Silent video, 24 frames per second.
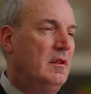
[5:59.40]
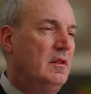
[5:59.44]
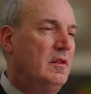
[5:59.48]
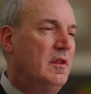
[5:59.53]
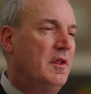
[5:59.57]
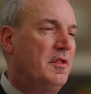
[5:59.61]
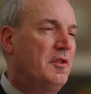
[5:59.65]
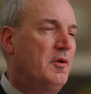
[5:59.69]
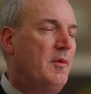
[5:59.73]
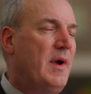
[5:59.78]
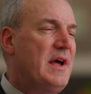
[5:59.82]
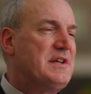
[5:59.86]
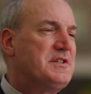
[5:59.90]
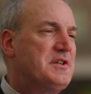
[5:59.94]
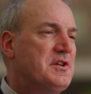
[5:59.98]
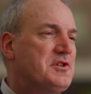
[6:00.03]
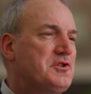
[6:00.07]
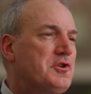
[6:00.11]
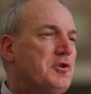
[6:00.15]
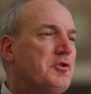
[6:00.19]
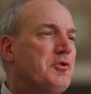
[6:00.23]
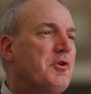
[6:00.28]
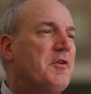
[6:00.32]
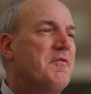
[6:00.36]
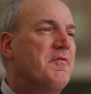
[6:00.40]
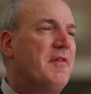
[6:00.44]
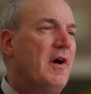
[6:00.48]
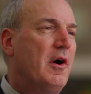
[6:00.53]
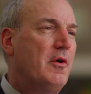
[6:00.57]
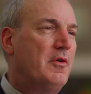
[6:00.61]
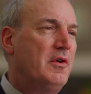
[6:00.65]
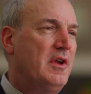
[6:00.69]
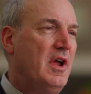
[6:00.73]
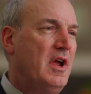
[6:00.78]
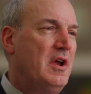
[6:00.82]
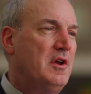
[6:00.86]
The Thoracic Surgery
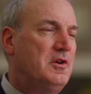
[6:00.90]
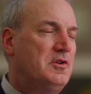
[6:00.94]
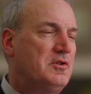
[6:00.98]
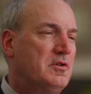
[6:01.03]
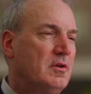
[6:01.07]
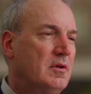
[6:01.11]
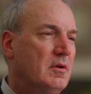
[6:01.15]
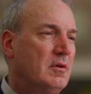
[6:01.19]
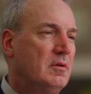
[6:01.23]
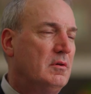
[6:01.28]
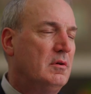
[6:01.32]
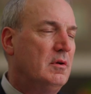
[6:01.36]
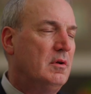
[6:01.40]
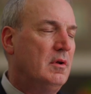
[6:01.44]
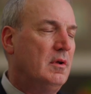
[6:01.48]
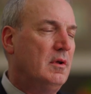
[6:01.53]
Foundation